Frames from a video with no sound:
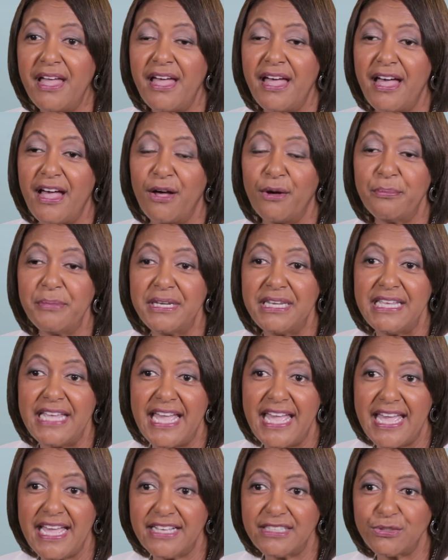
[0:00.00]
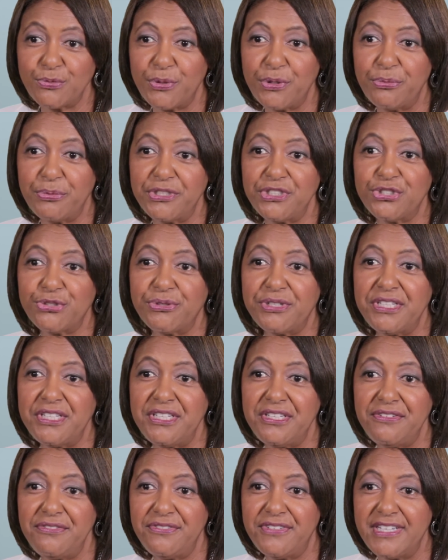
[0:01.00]
how many eggs we
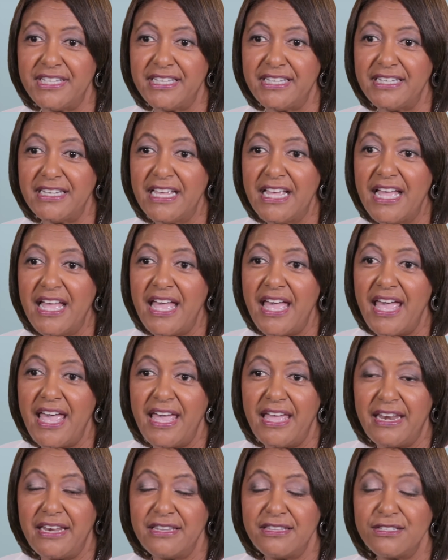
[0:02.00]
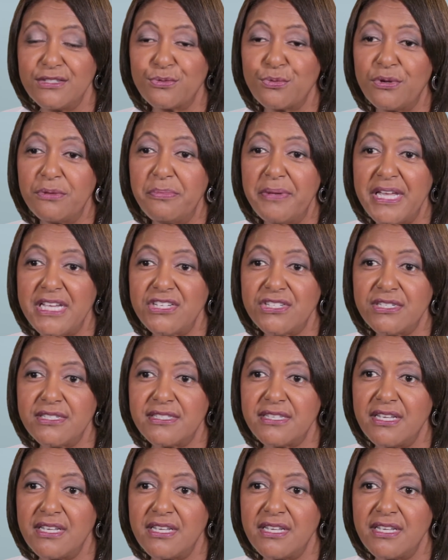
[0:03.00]
retrieved. And this one patient